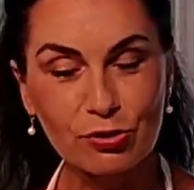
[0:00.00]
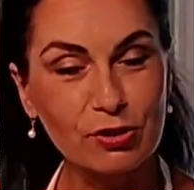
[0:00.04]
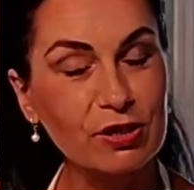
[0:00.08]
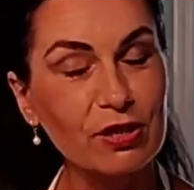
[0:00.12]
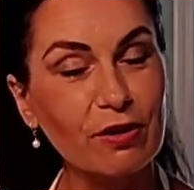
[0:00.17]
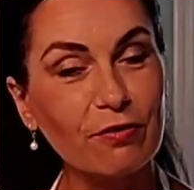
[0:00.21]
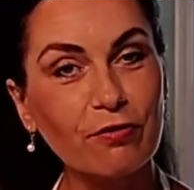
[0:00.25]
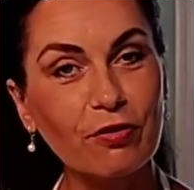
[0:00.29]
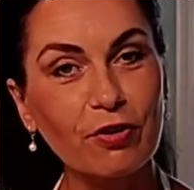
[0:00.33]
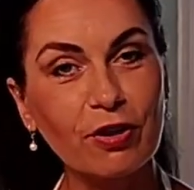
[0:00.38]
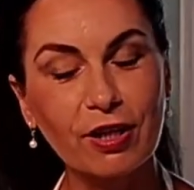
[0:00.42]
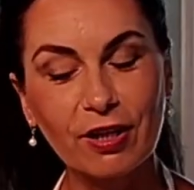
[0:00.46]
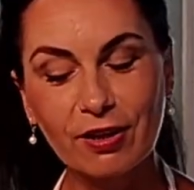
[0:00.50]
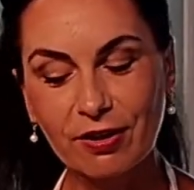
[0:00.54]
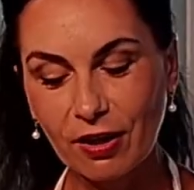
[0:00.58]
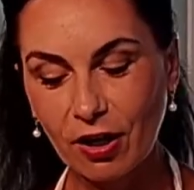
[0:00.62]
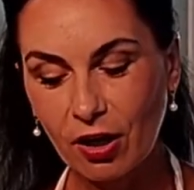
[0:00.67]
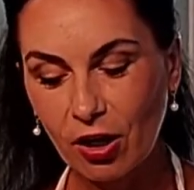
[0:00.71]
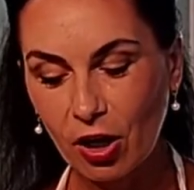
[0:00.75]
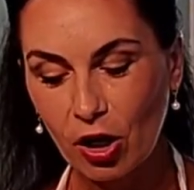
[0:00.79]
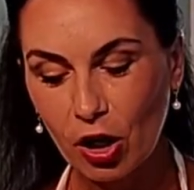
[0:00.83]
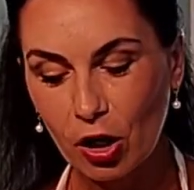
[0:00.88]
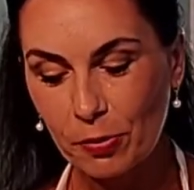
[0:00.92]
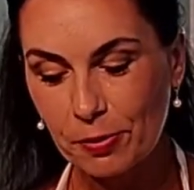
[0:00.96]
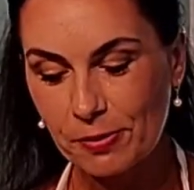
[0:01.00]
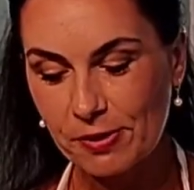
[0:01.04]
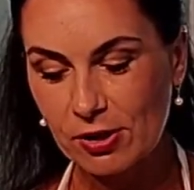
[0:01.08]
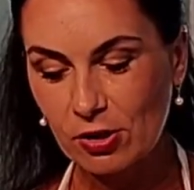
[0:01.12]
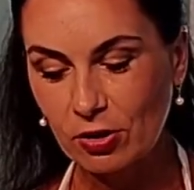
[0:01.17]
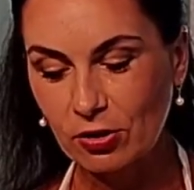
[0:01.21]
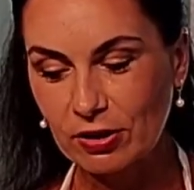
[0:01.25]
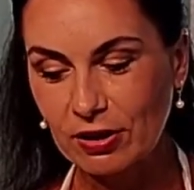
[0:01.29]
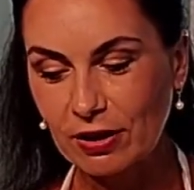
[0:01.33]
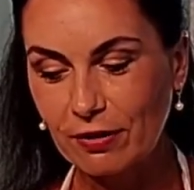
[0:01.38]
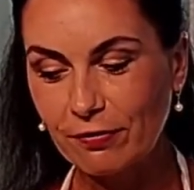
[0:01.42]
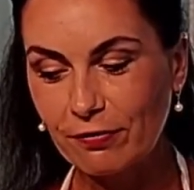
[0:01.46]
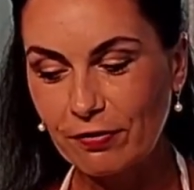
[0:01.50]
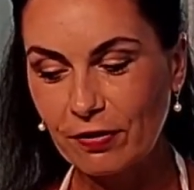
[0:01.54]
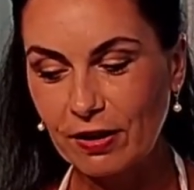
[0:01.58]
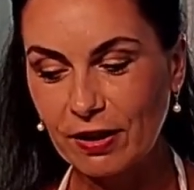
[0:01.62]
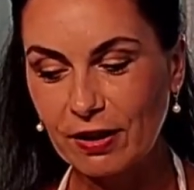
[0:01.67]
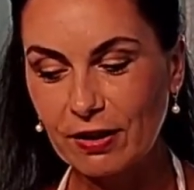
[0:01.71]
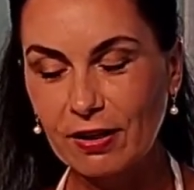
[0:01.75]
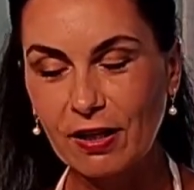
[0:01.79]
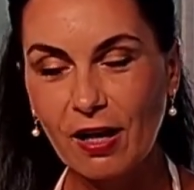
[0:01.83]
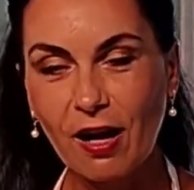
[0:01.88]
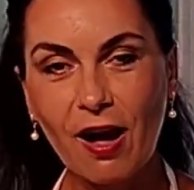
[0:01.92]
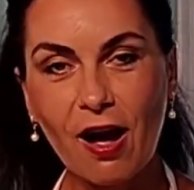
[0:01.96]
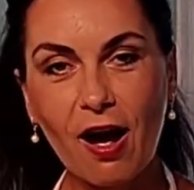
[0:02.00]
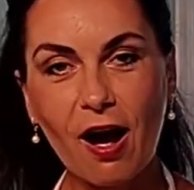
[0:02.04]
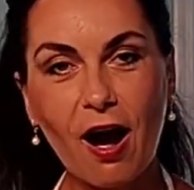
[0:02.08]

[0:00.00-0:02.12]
use different herbs or different